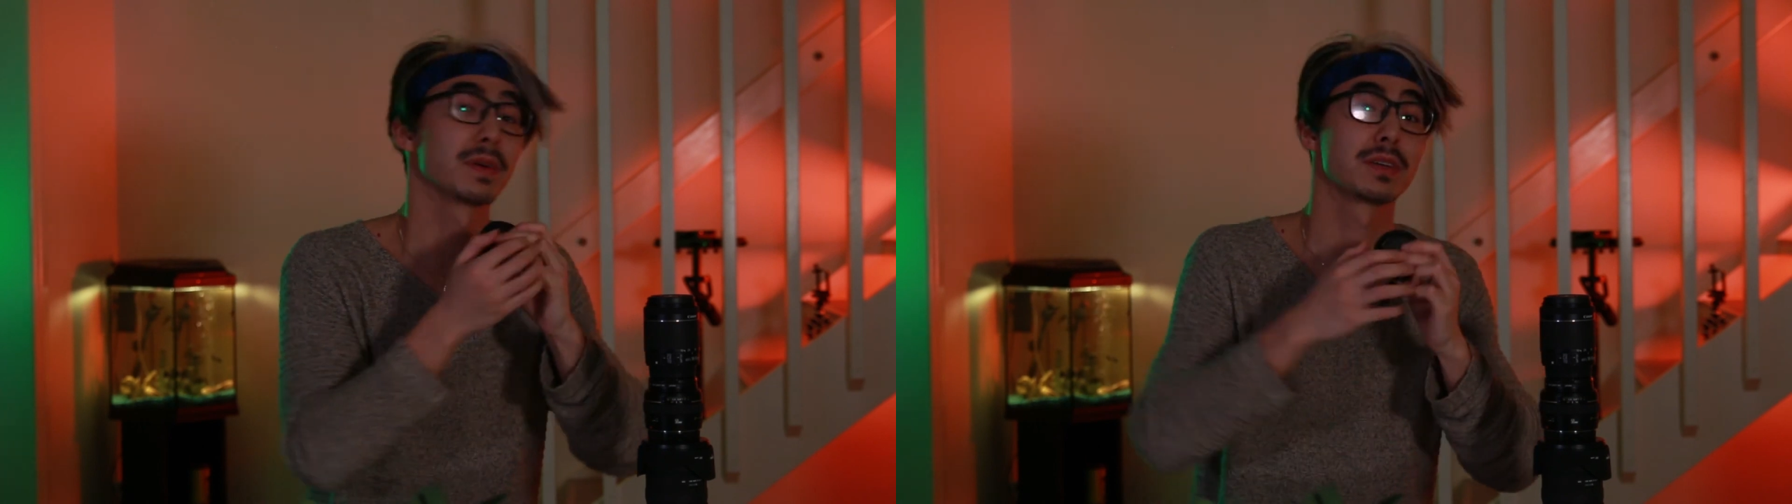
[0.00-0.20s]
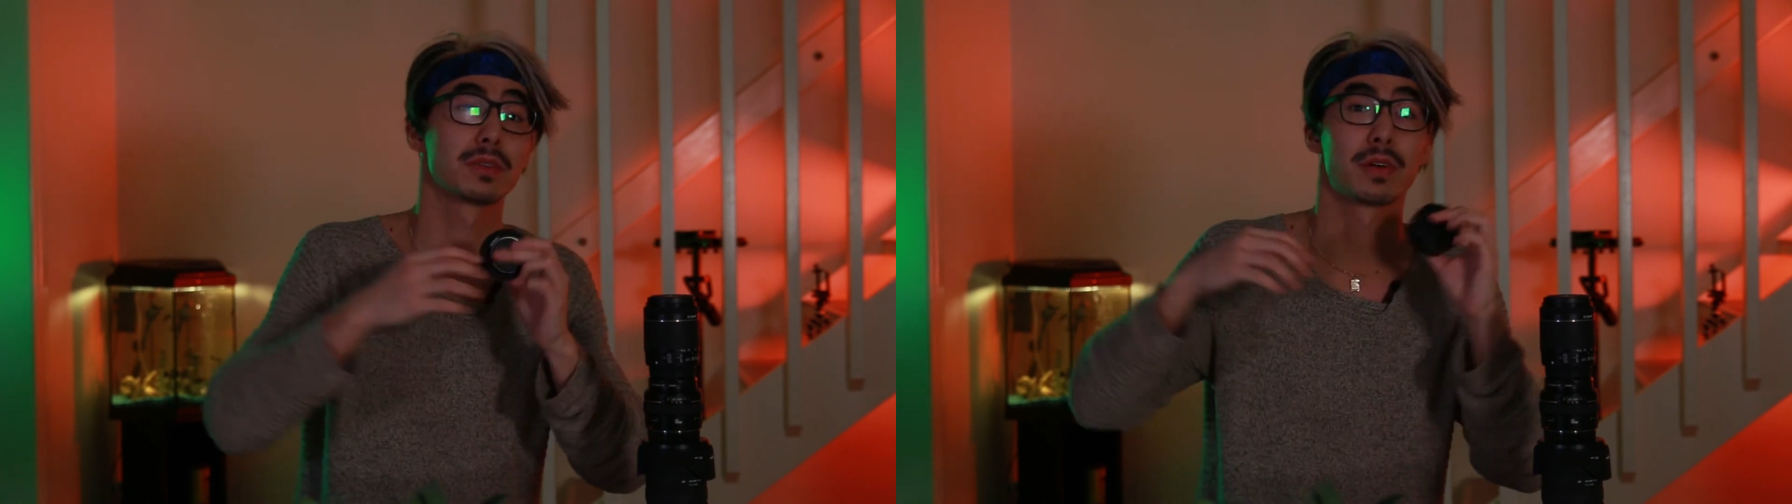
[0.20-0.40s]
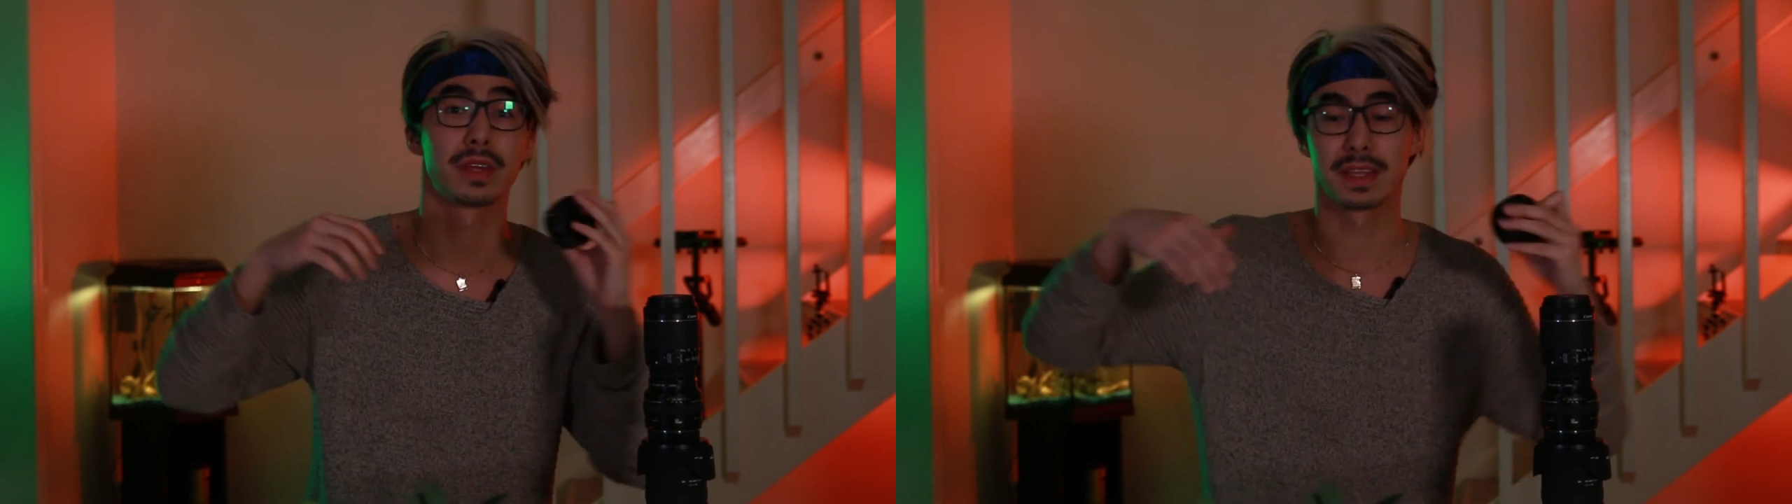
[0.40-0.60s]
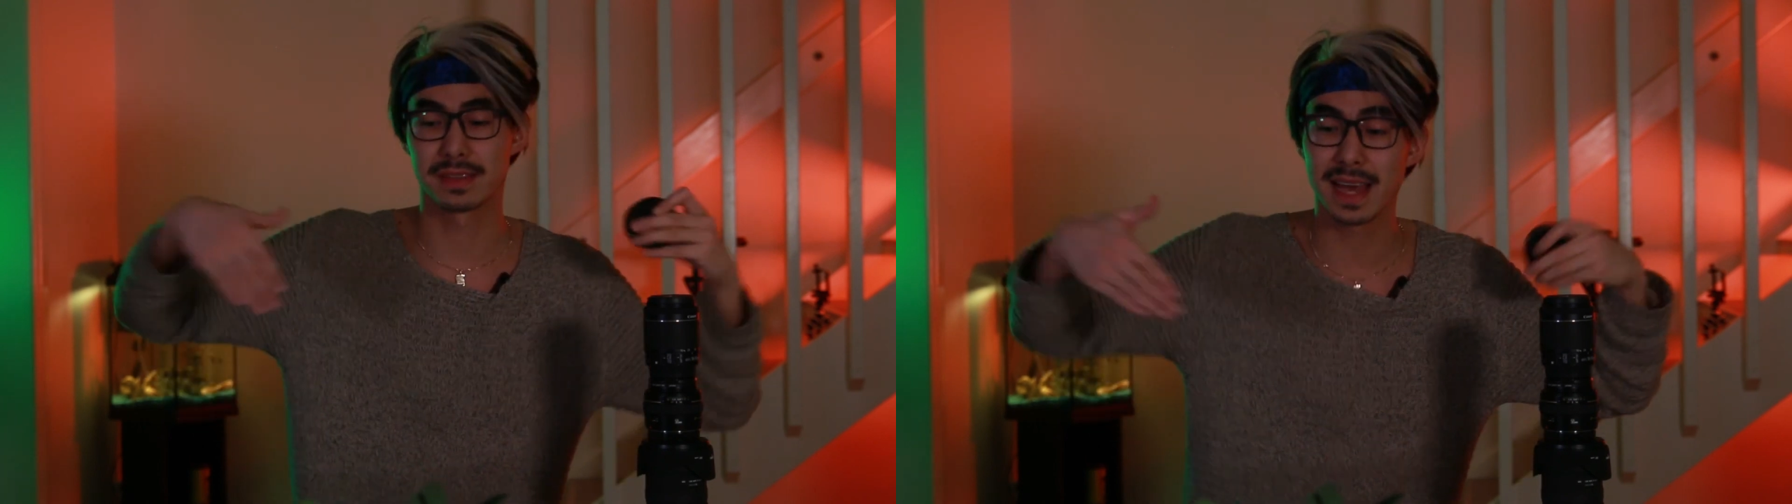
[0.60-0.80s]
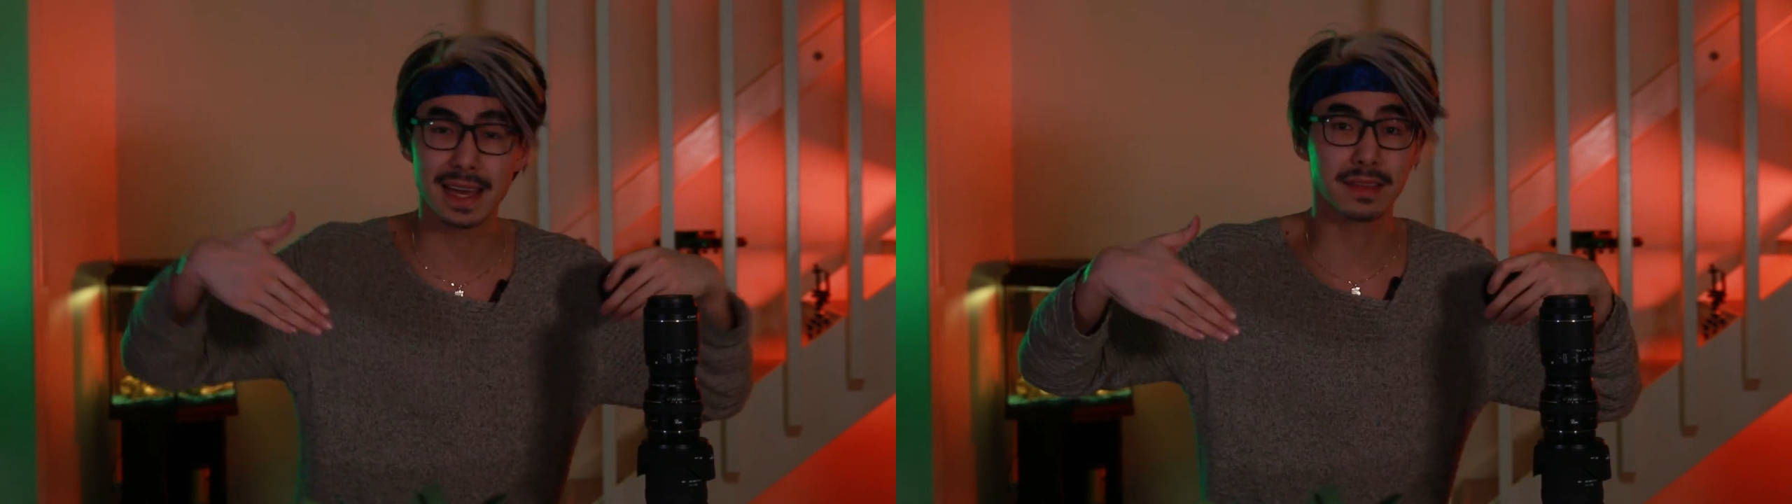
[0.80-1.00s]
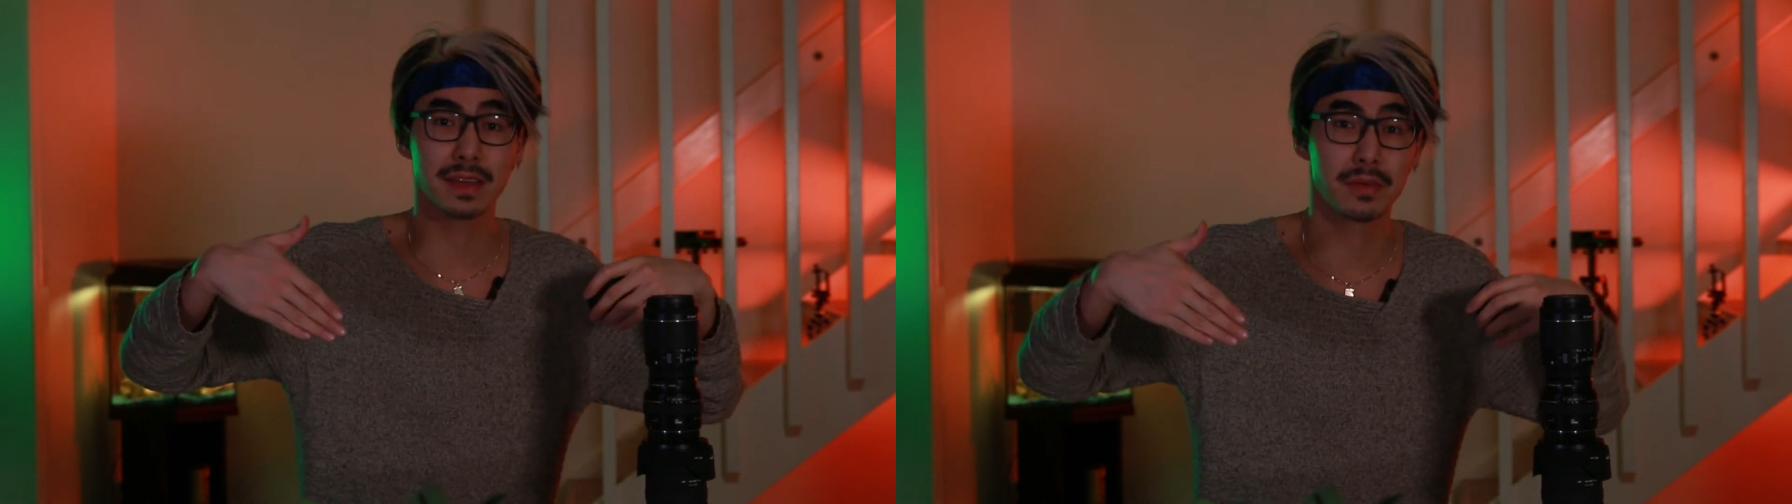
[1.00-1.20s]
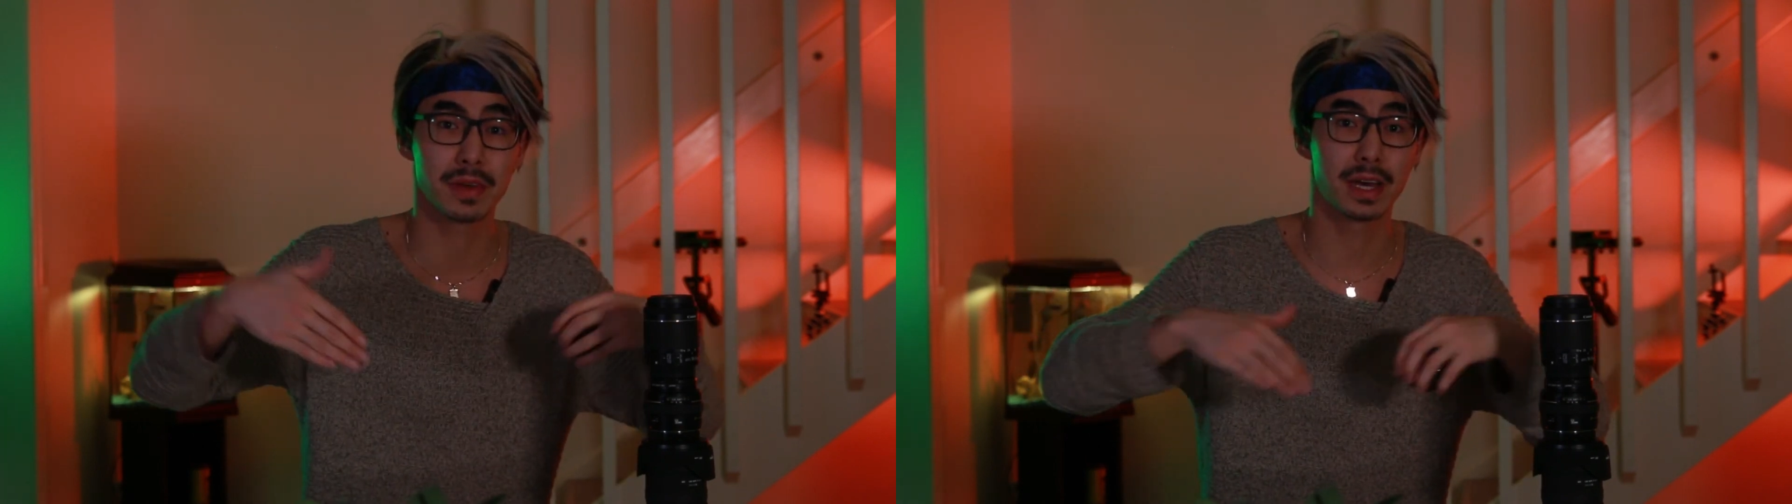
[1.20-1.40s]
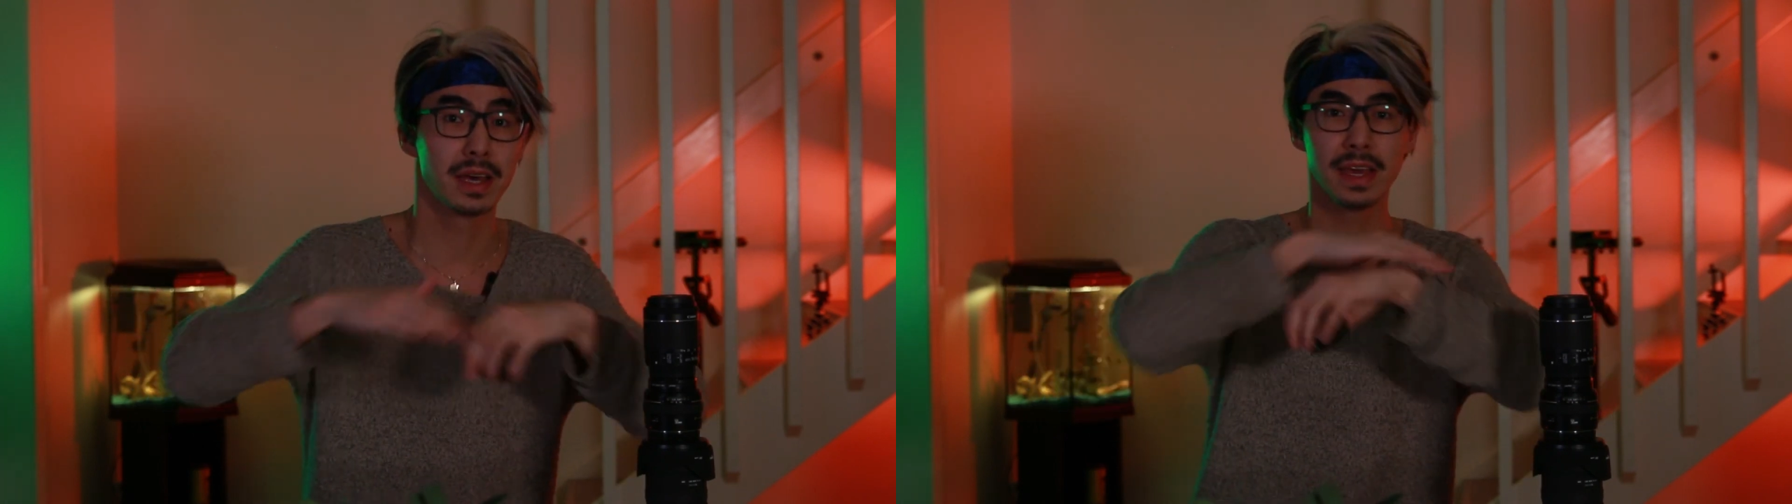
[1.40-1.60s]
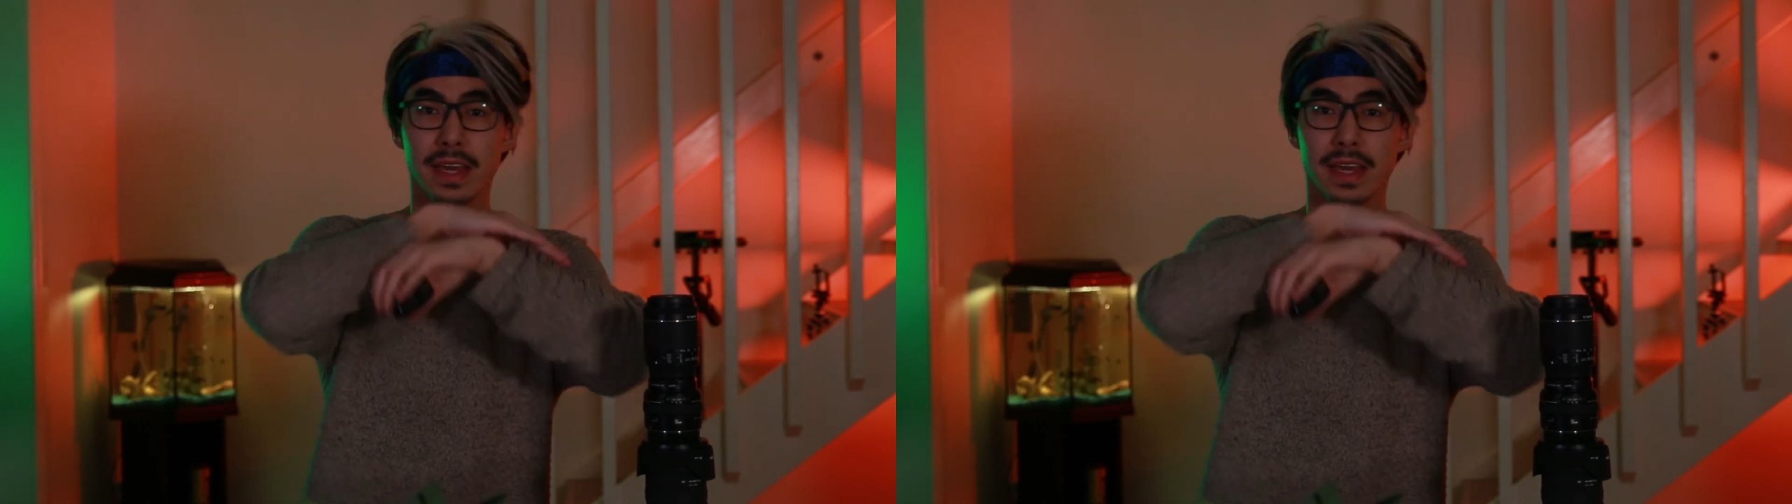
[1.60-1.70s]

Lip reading: Because you are in a tight area,